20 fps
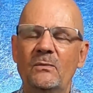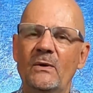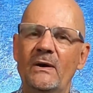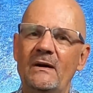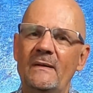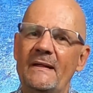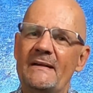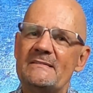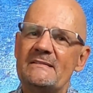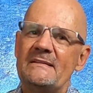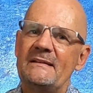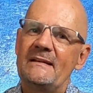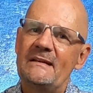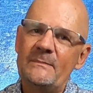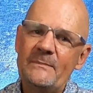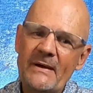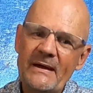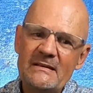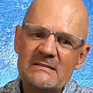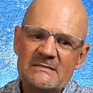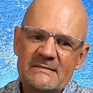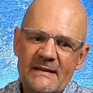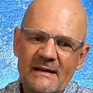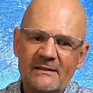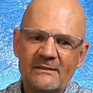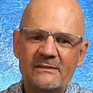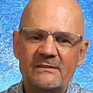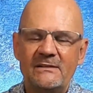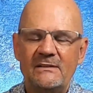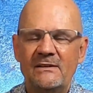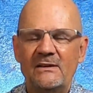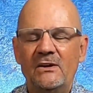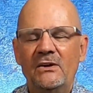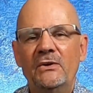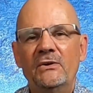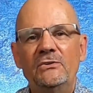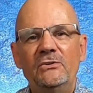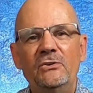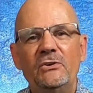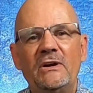Well, as an eBay seller,
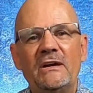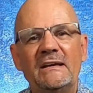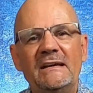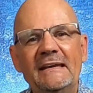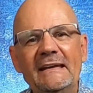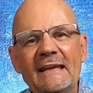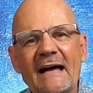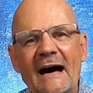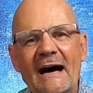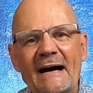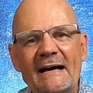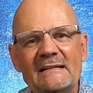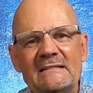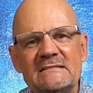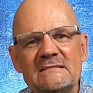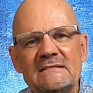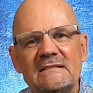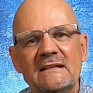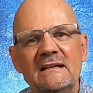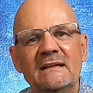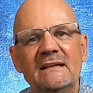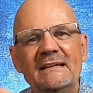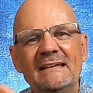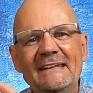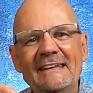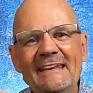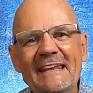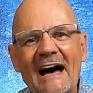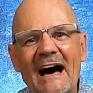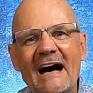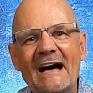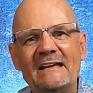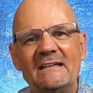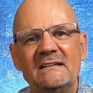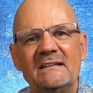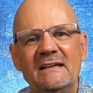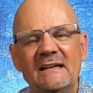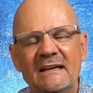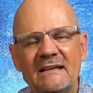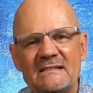you cannot
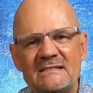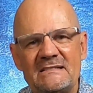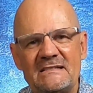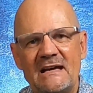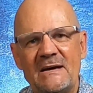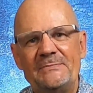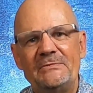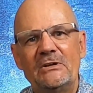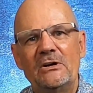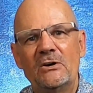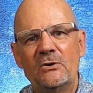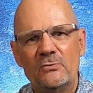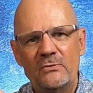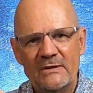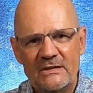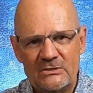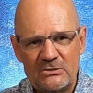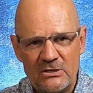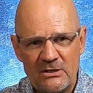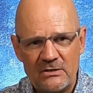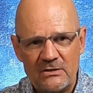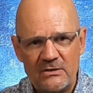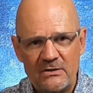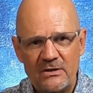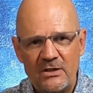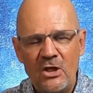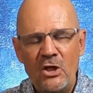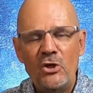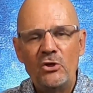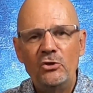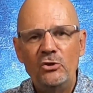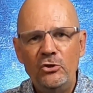not accept a return.